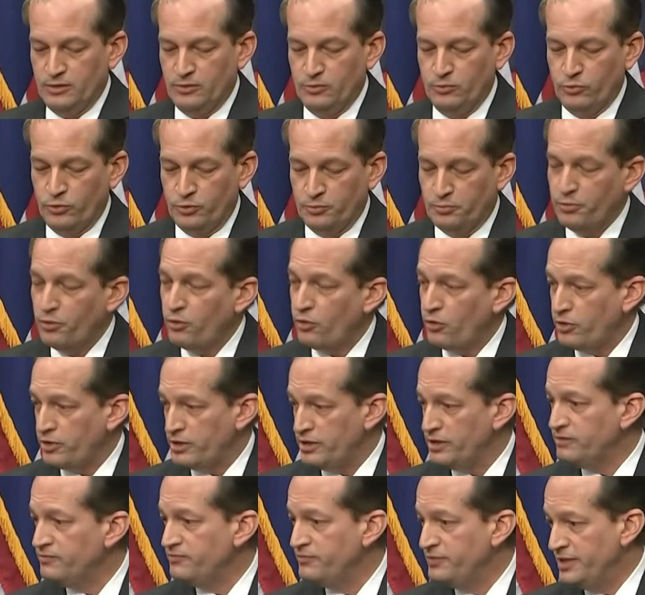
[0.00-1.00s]
were
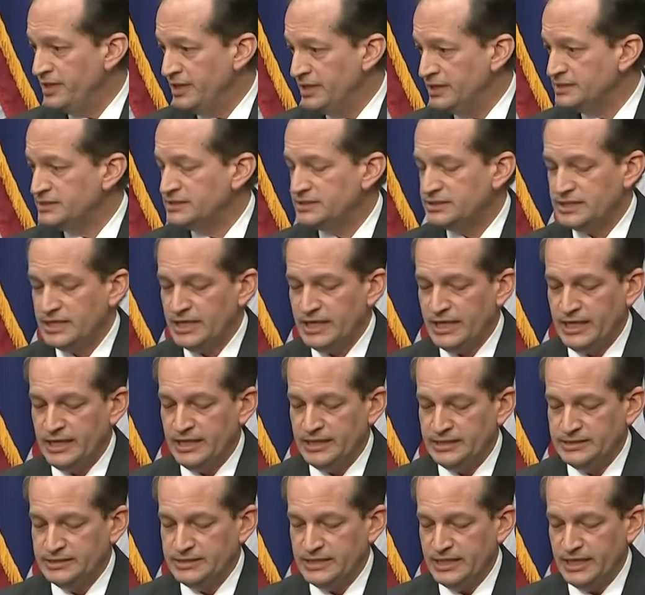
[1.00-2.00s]
part of this,
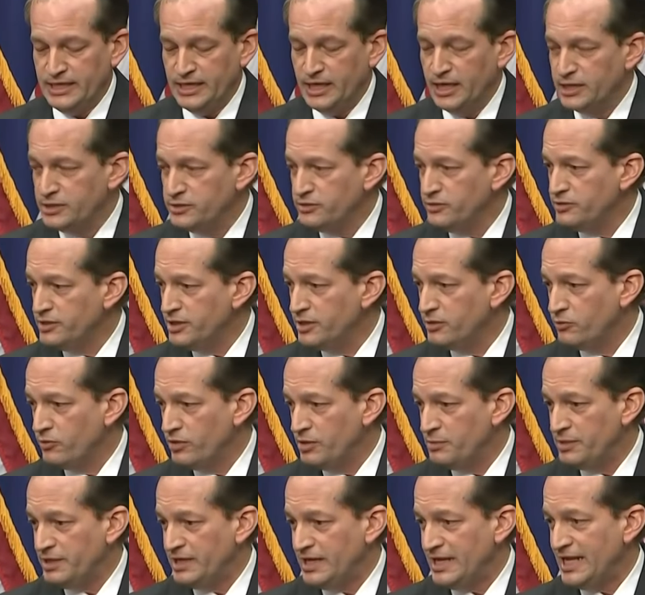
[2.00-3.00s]
and under the
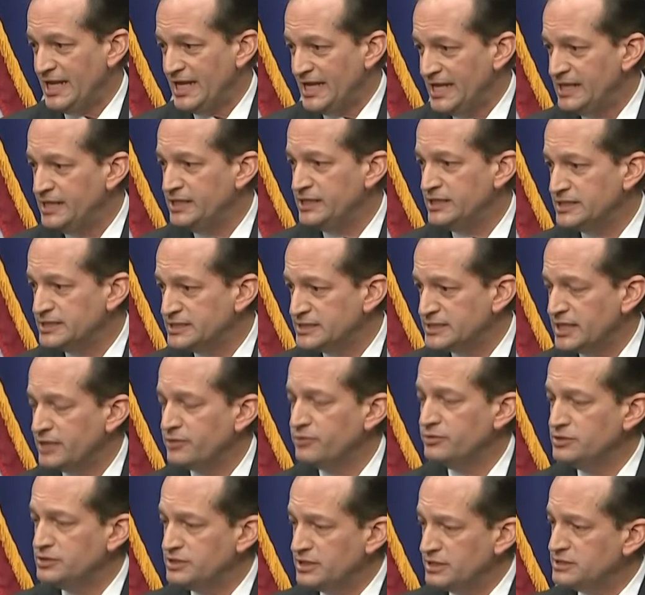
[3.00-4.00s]
agreement in the
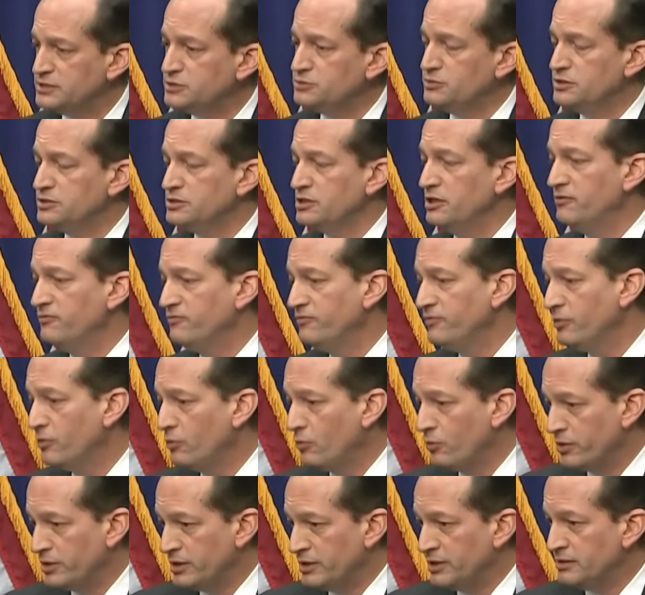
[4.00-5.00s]
Southern District of
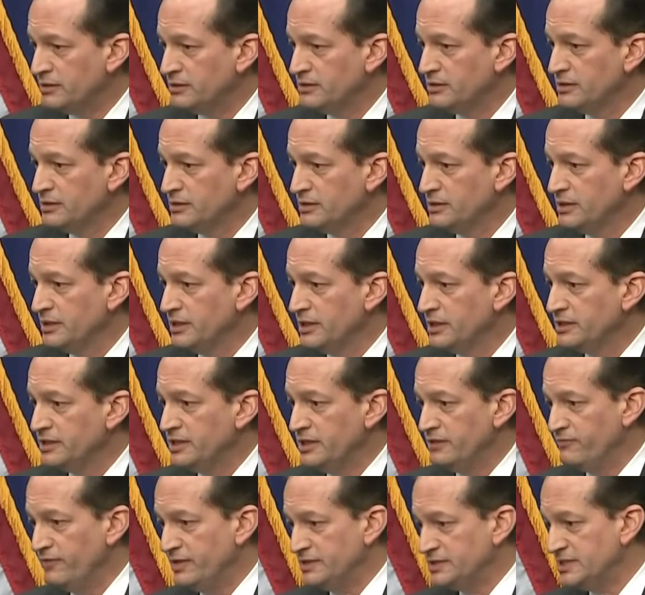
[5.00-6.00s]
Florida, the
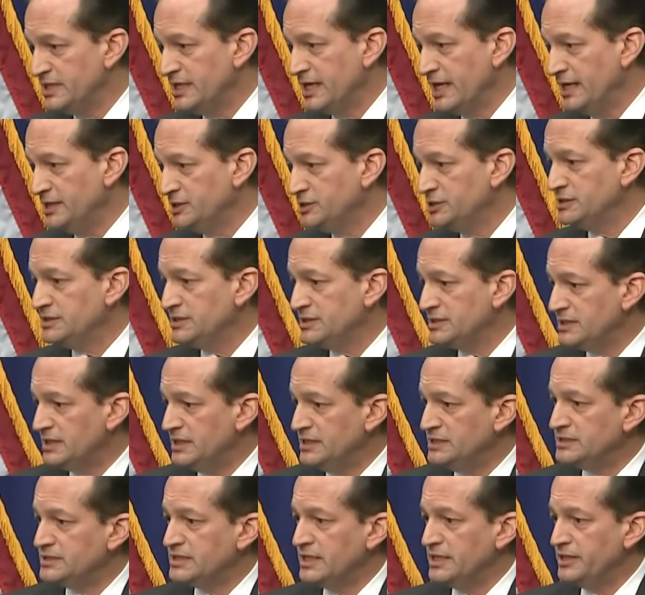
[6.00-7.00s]
investigation
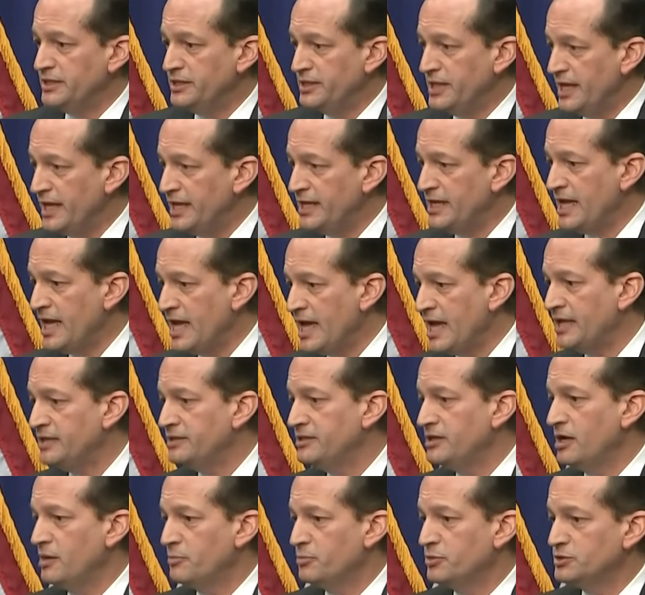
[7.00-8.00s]
ceased and they had
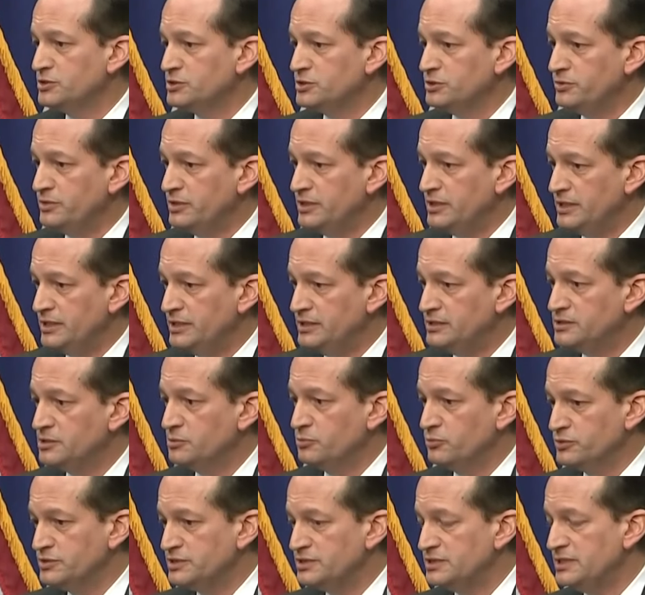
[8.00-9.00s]
the opportunity to
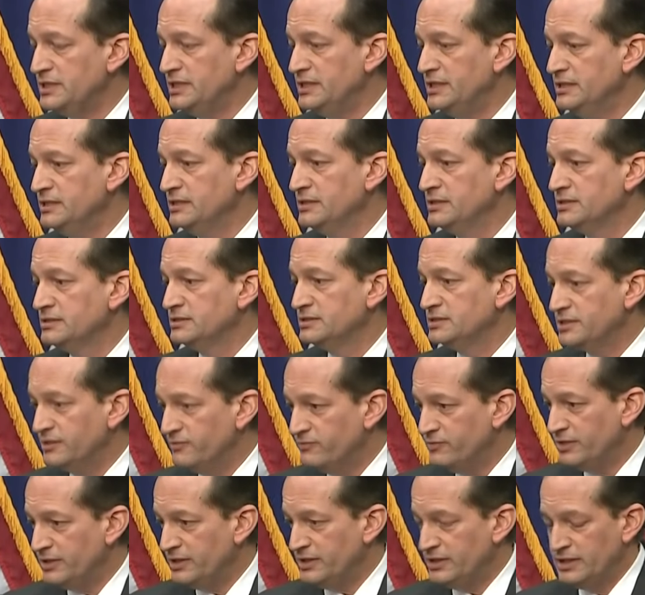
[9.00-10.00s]
proceed
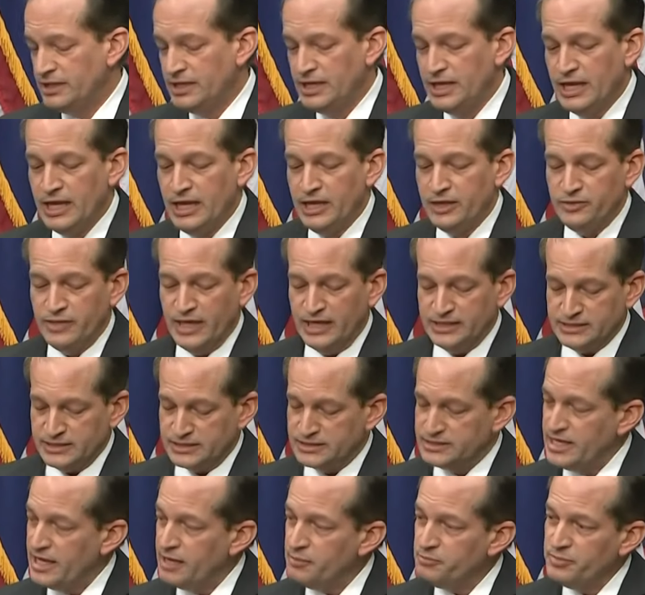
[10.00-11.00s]
civilly. That
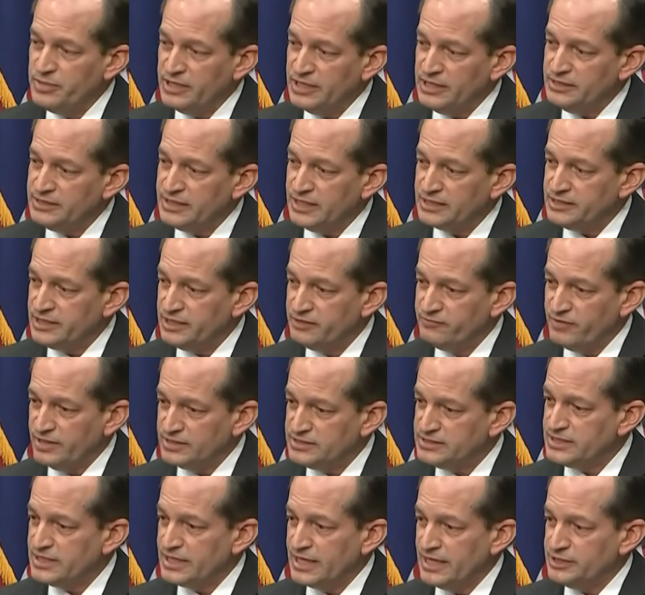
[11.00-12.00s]
does not mean that the
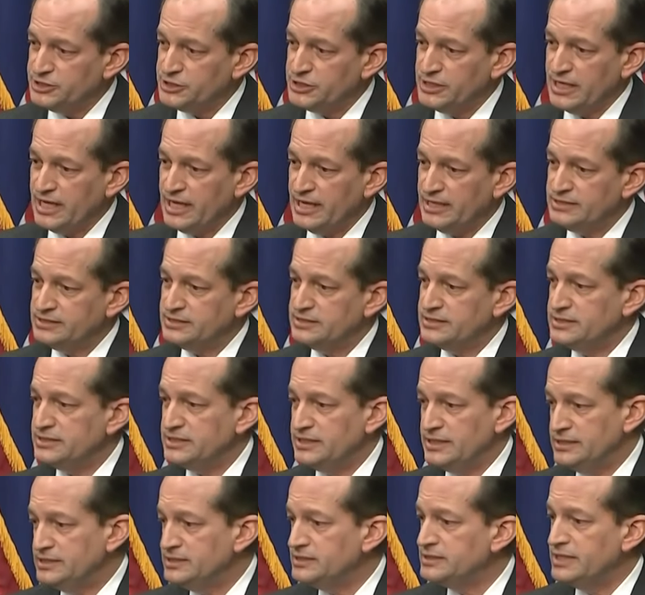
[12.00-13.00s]
investigation had to
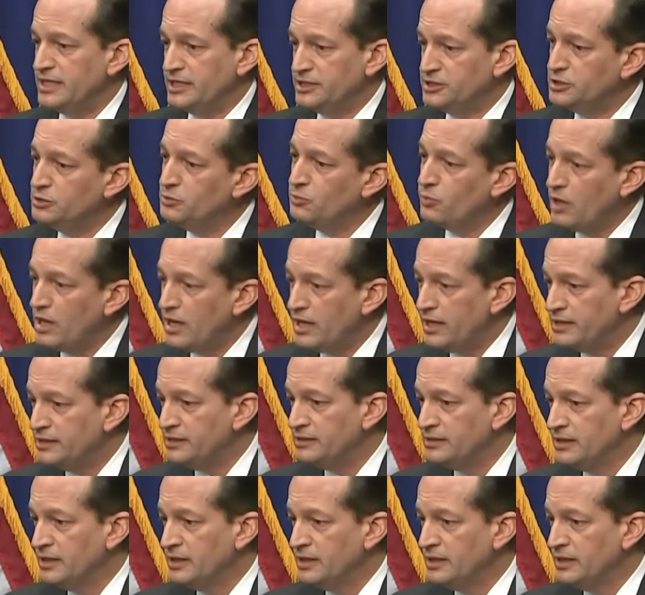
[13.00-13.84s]
cease nationwide.